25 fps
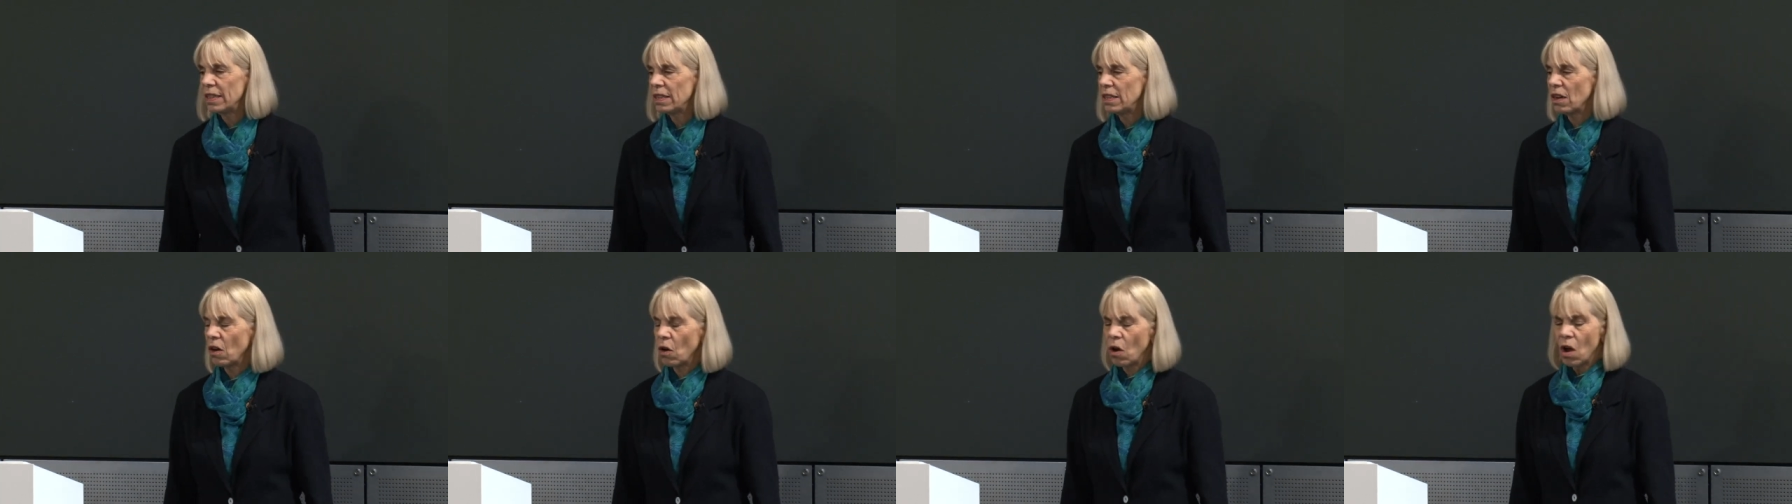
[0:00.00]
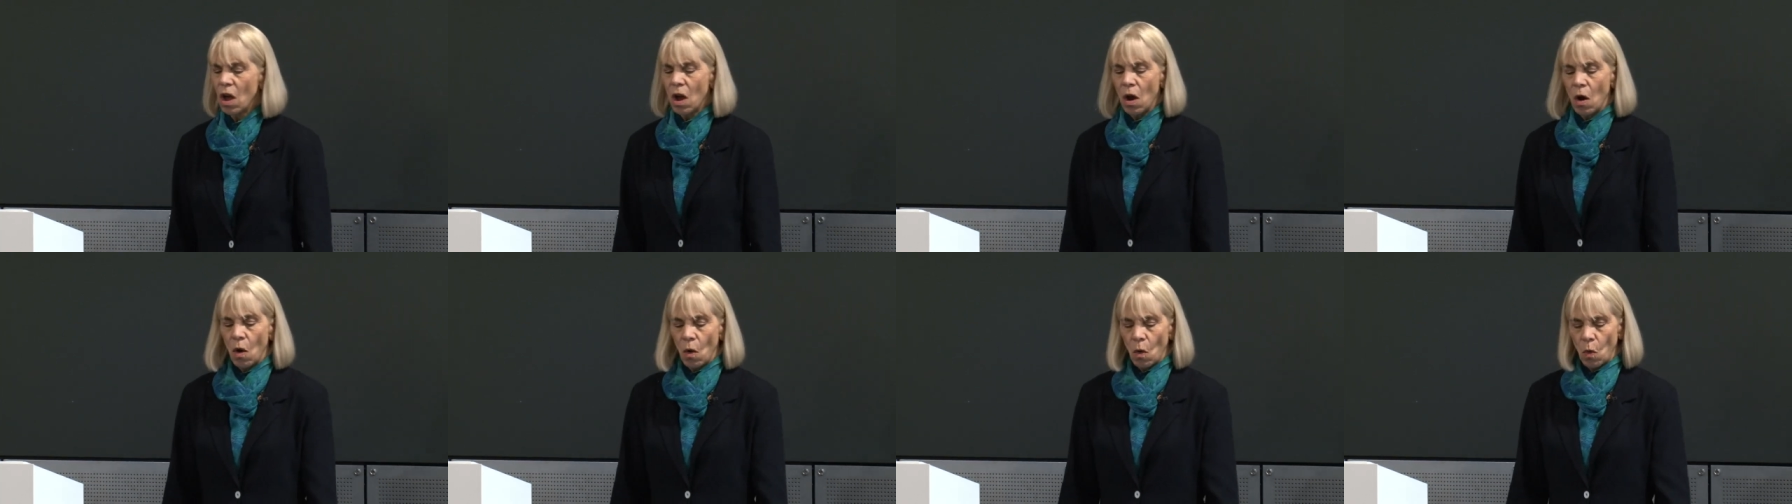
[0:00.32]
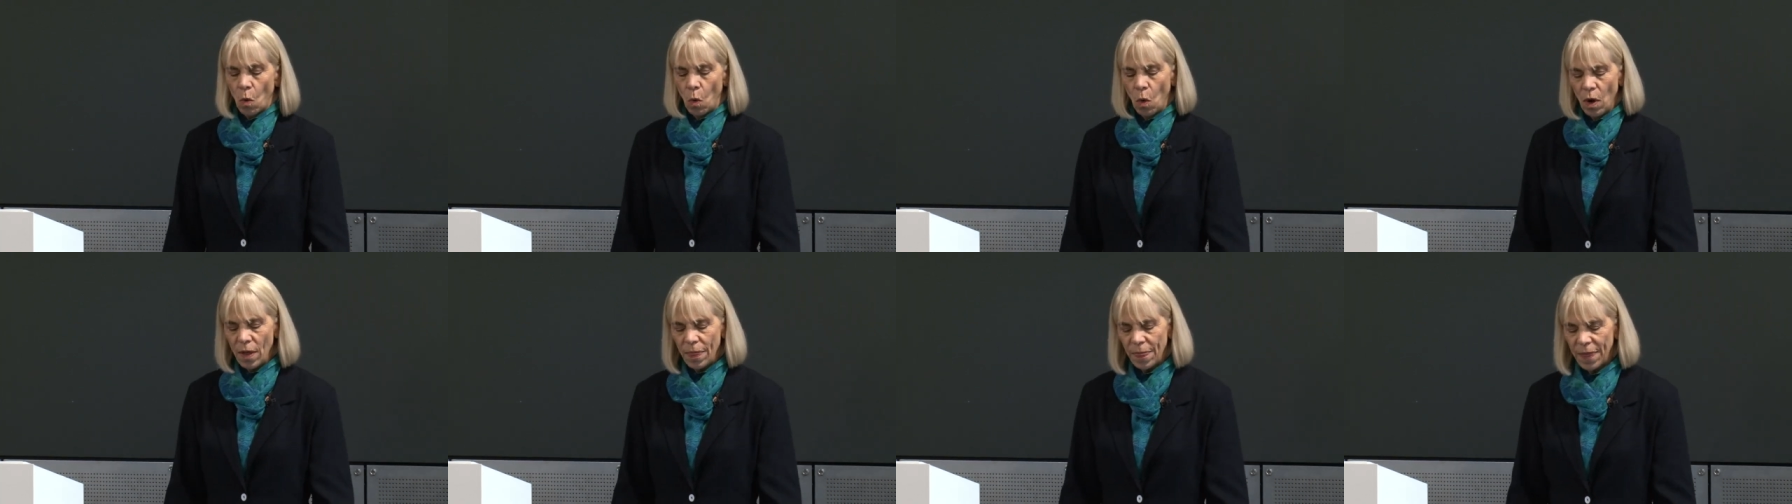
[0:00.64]
So
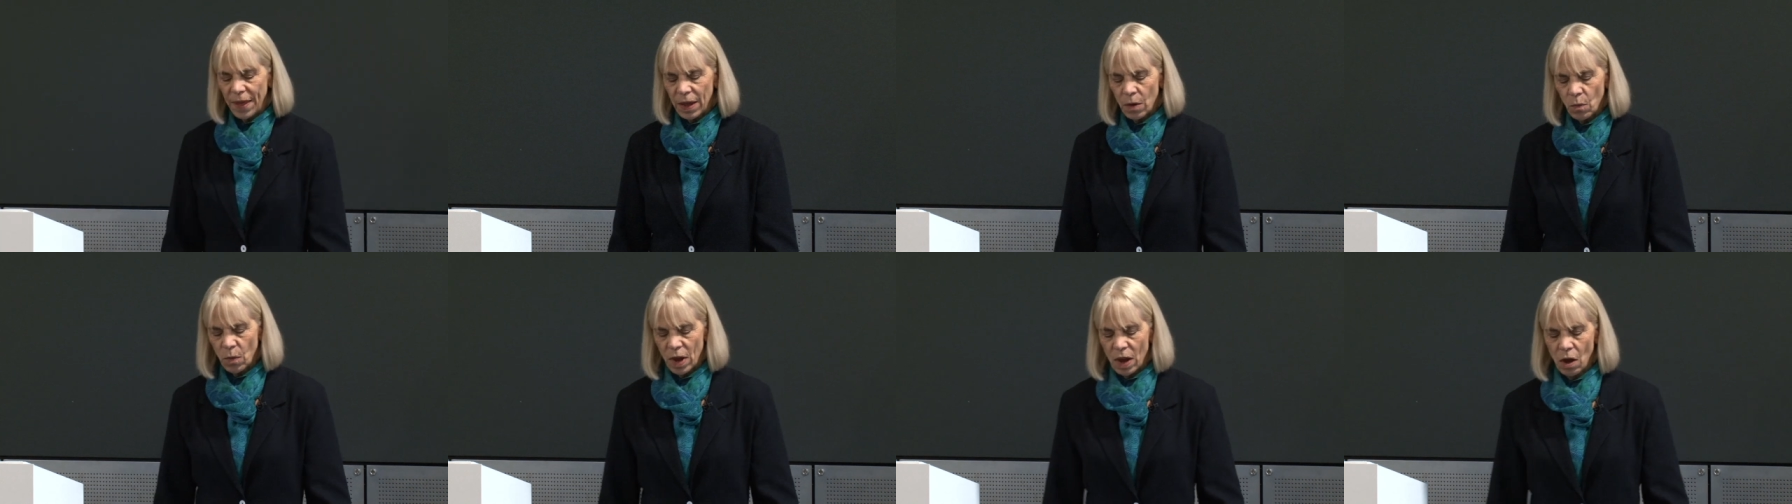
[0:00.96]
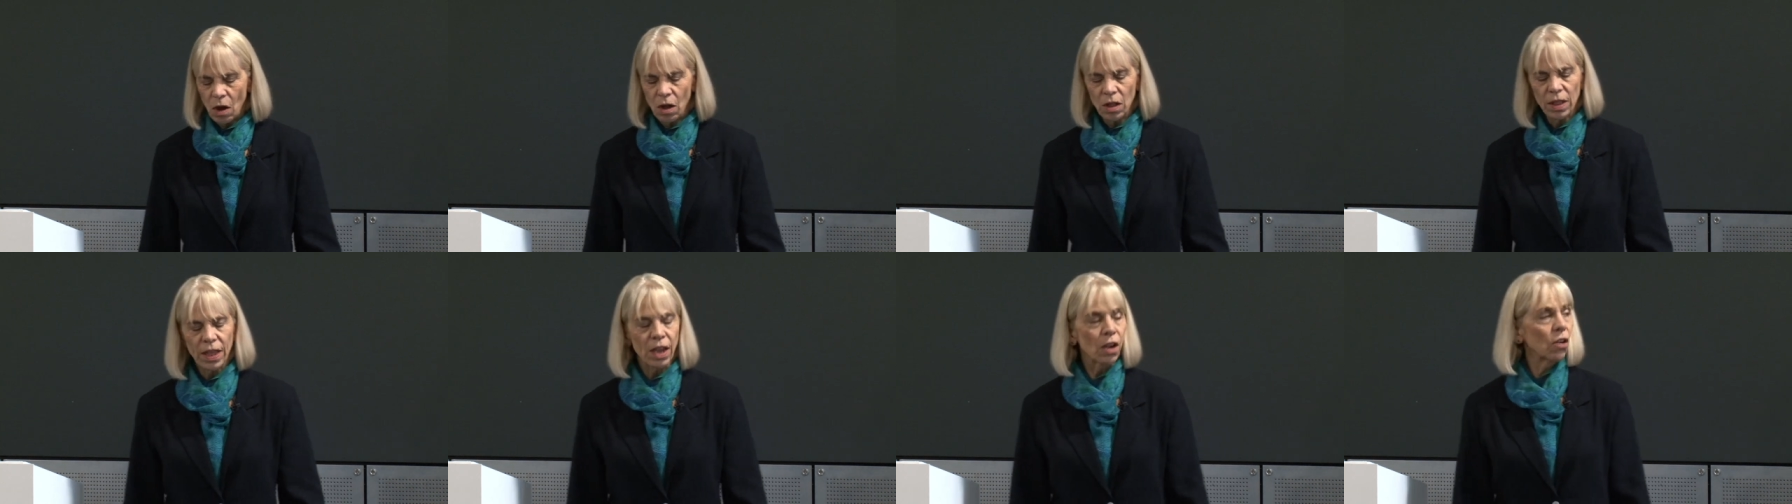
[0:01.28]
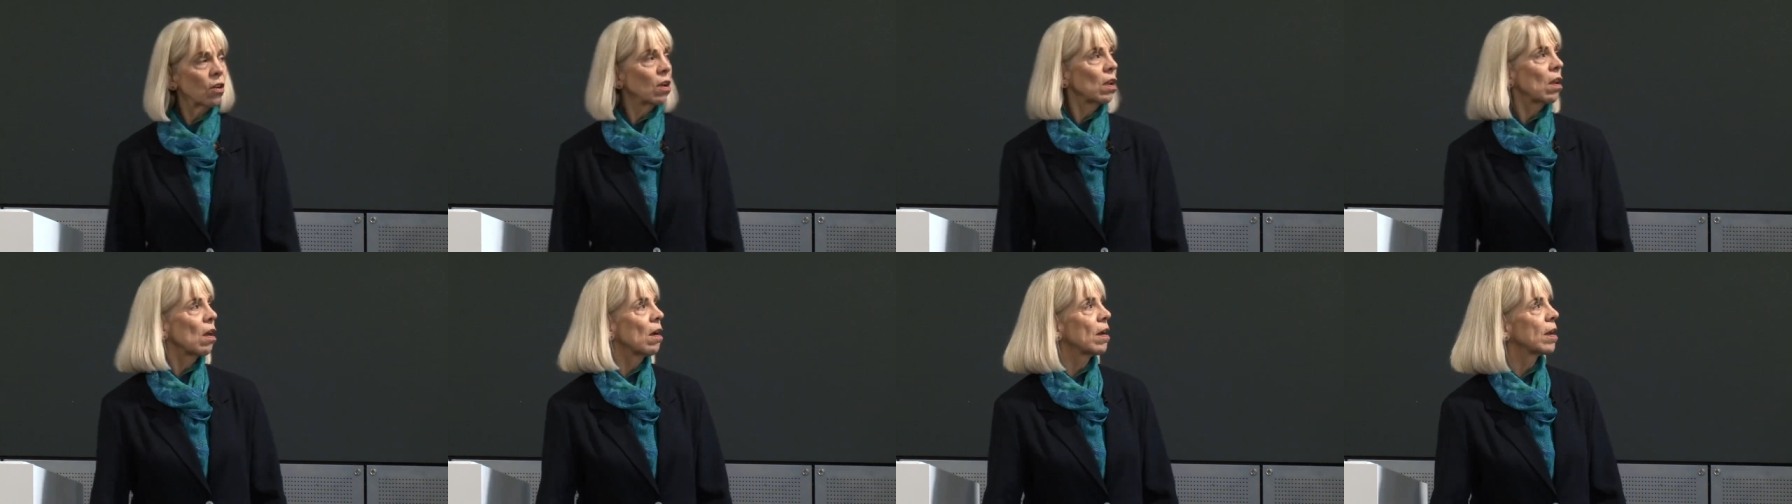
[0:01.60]
one thing we all hear
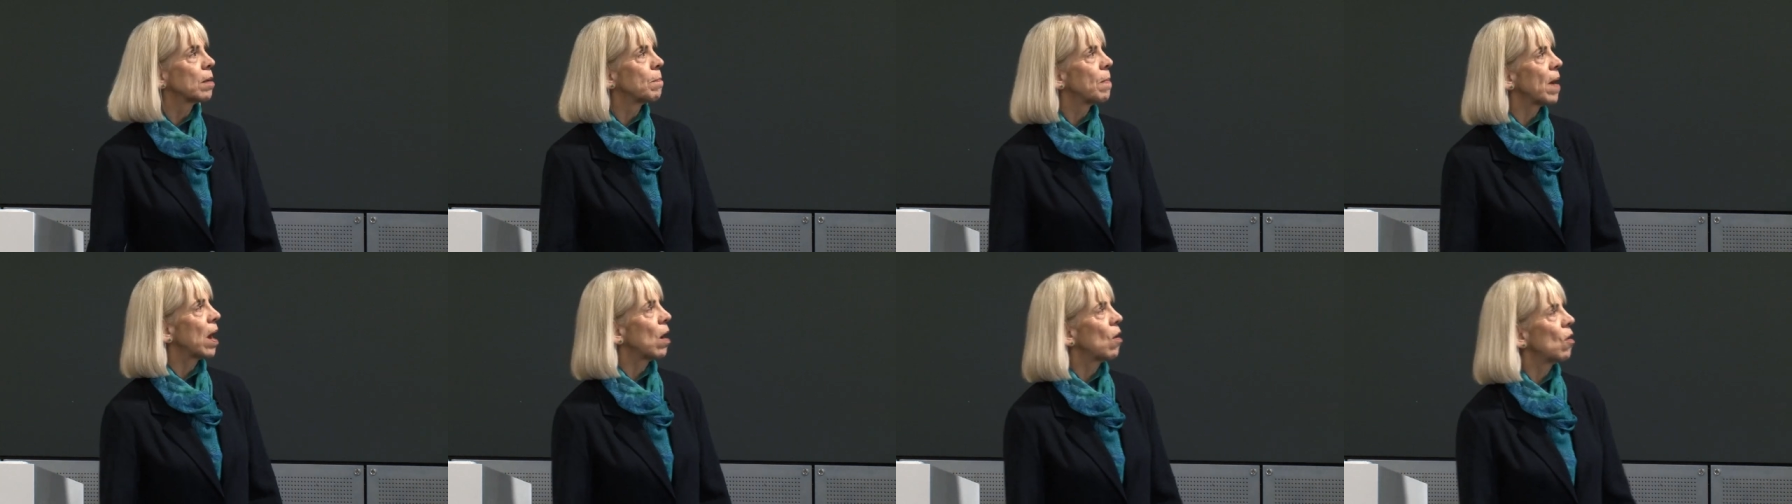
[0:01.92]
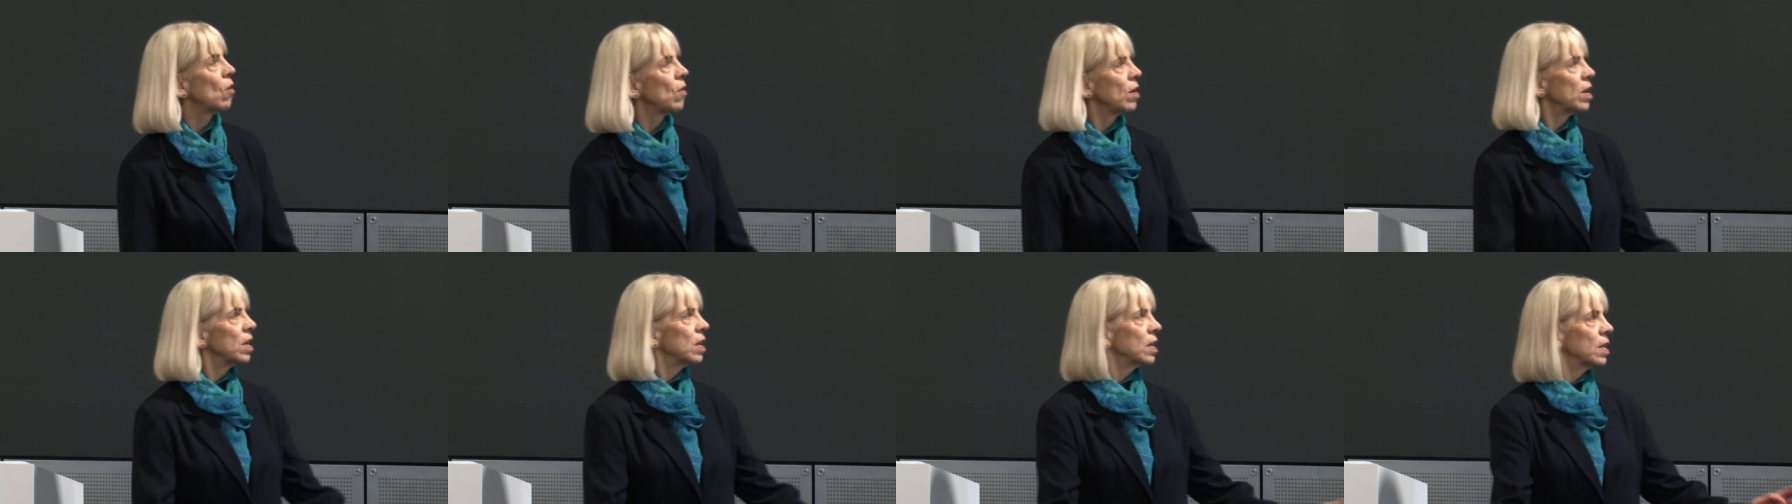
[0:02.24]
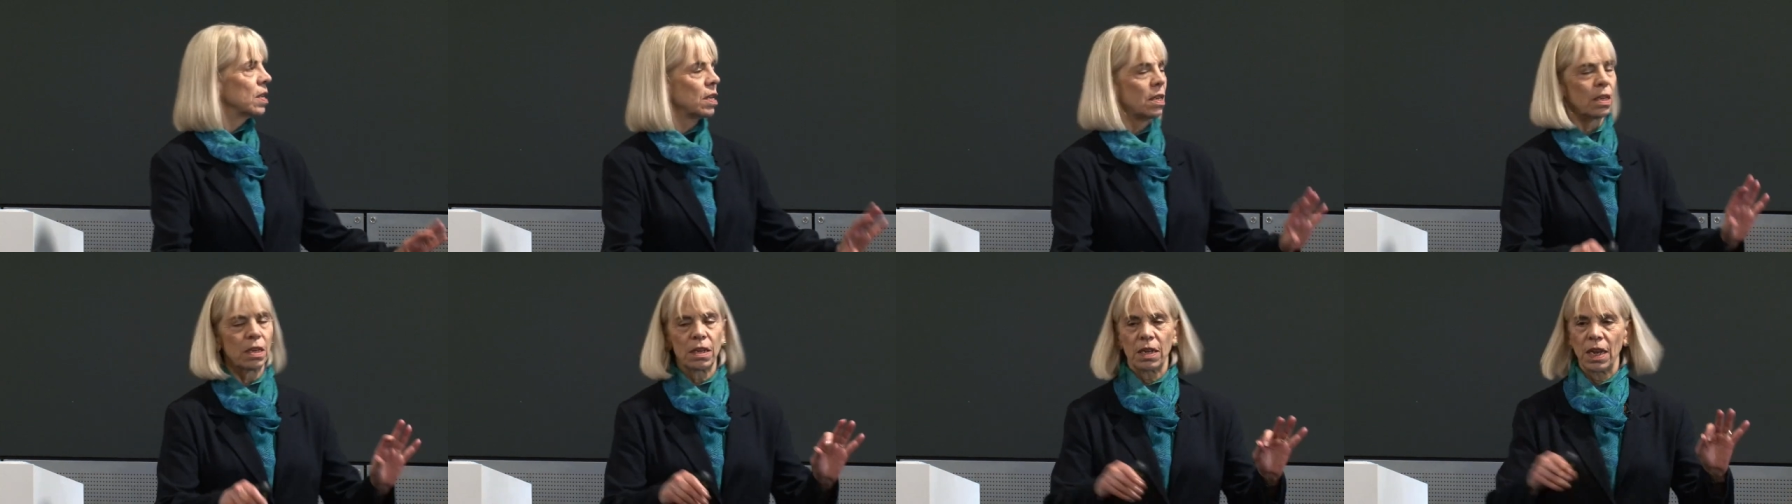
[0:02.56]
a lot about
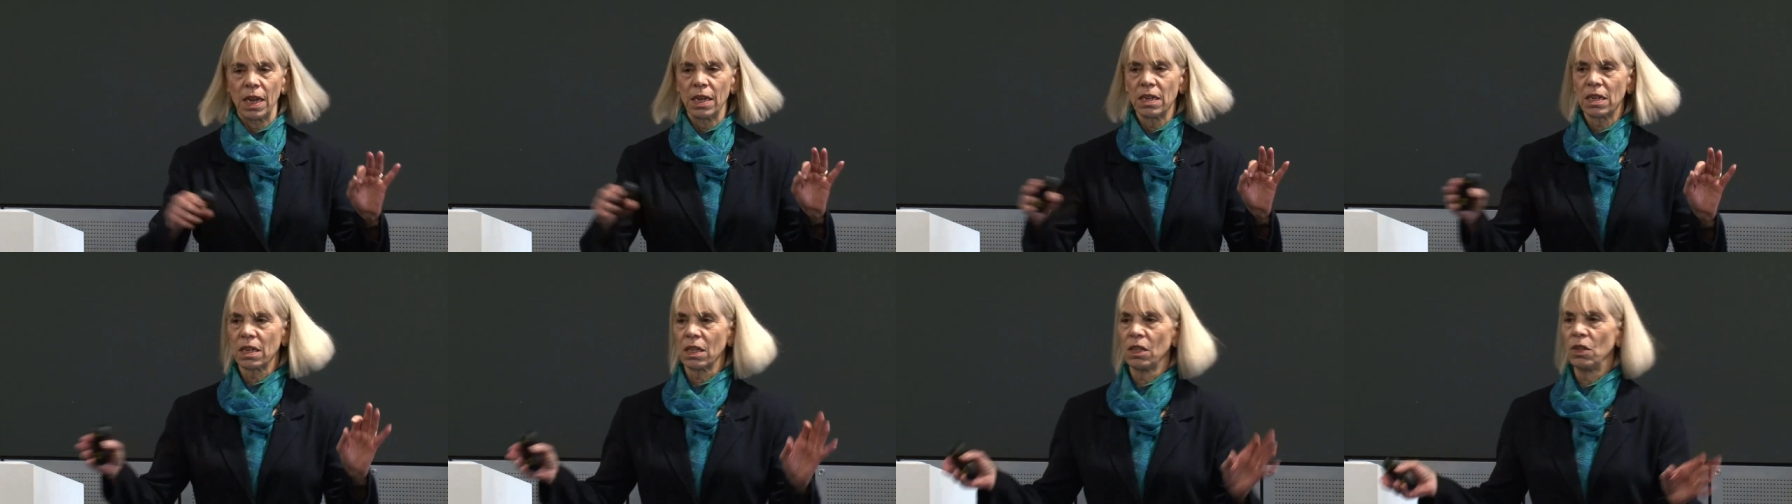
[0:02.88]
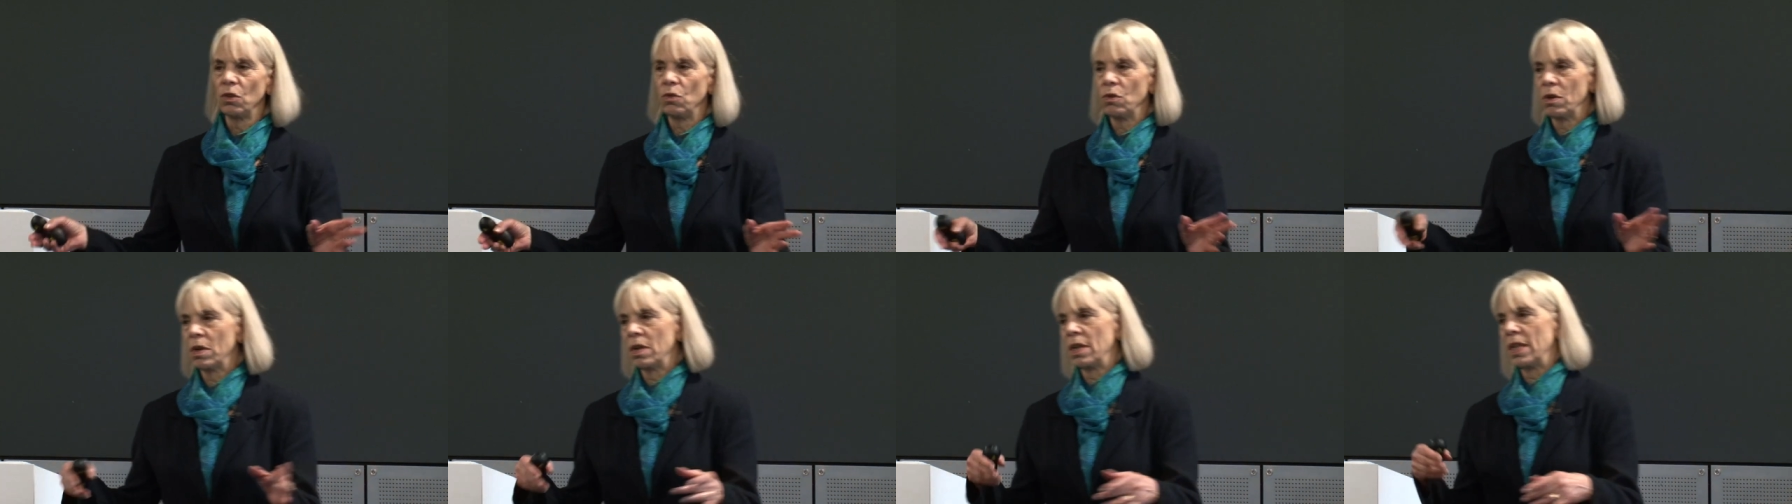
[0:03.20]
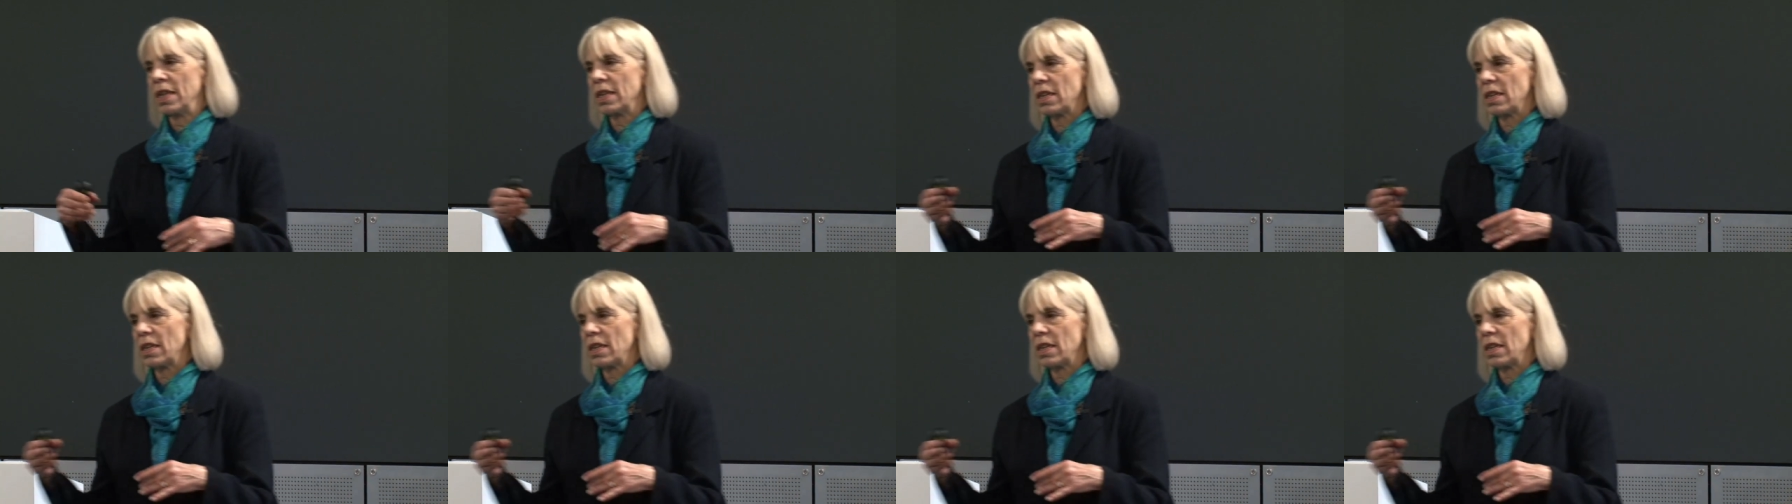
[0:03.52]
is, is gluten.